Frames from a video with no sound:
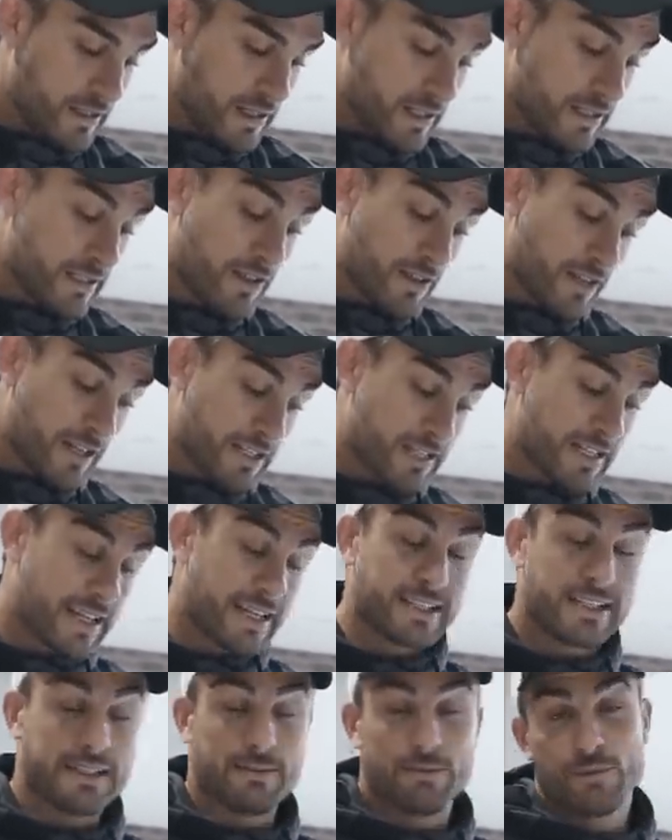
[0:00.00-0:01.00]
I'd say the last
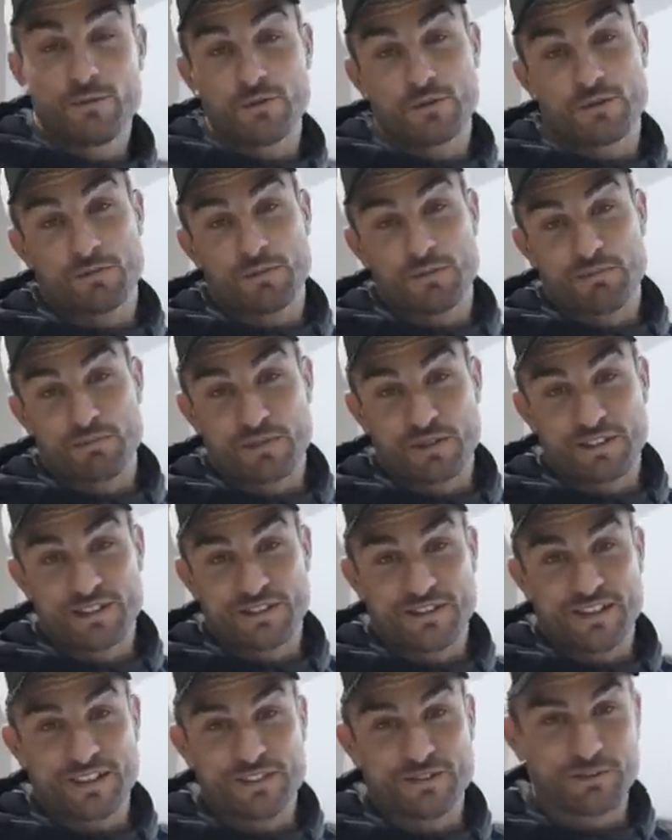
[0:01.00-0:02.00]
18 months has been pretty
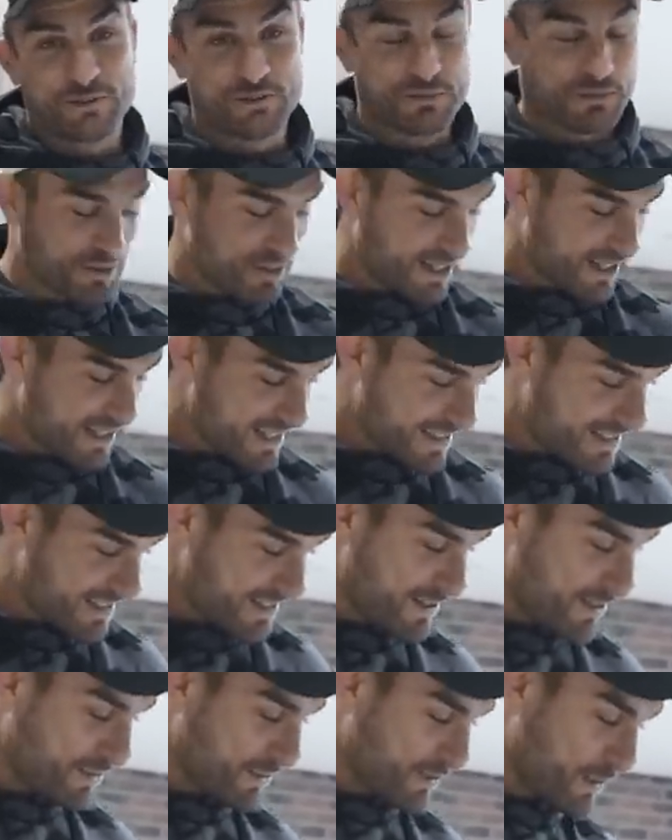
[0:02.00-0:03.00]
stressful, but the
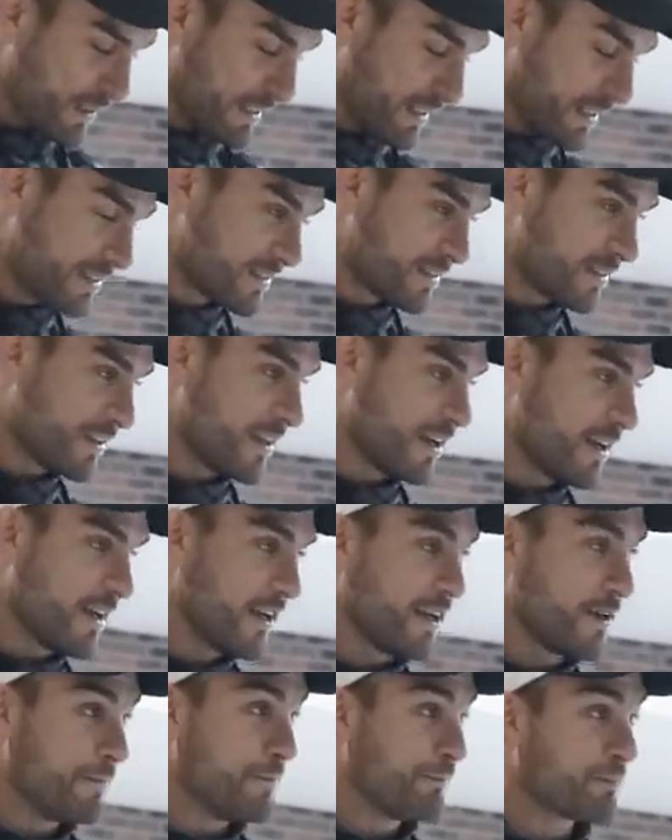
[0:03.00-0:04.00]
last 2 weeks
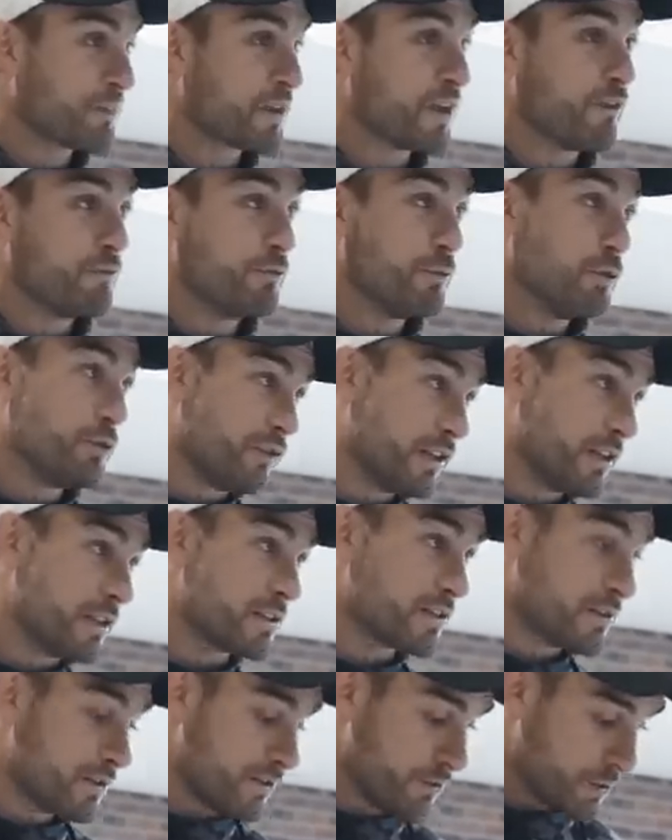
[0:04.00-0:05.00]
of moving
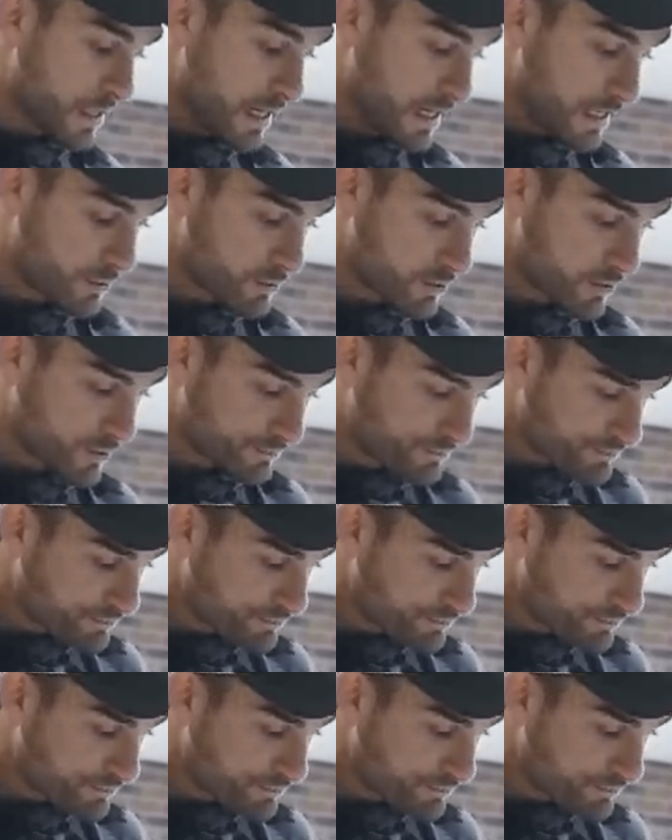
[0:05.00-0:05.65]
into the new house,